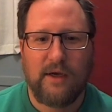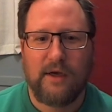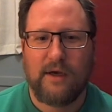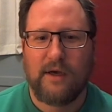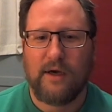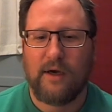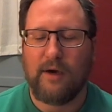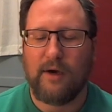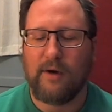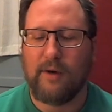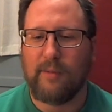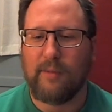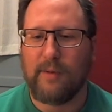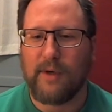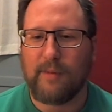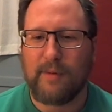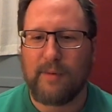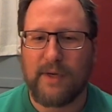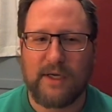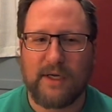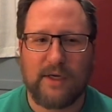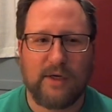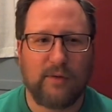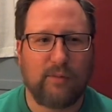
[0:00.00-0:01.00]
And I'm
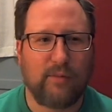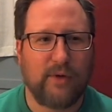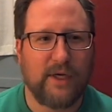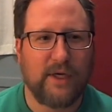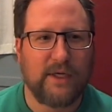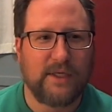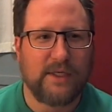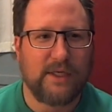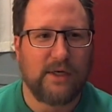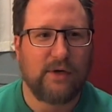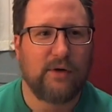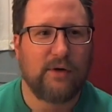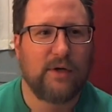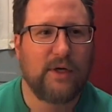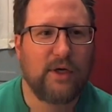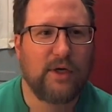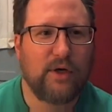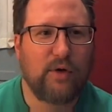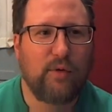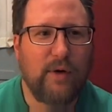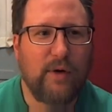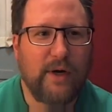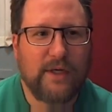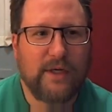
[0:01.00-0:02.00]
not going to break down in
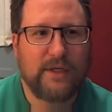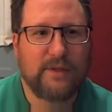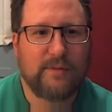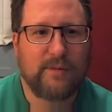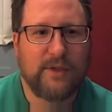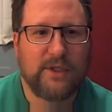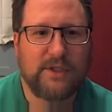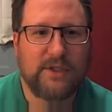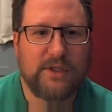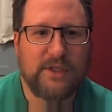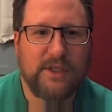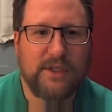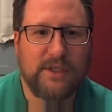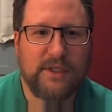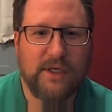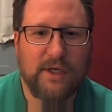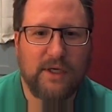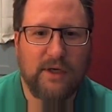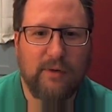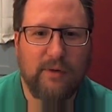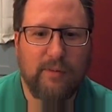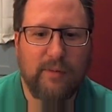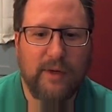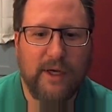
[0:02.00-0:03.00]
quite as much
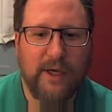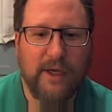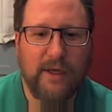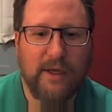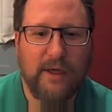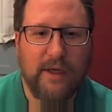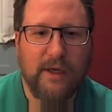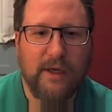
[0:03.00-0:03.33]
detail, but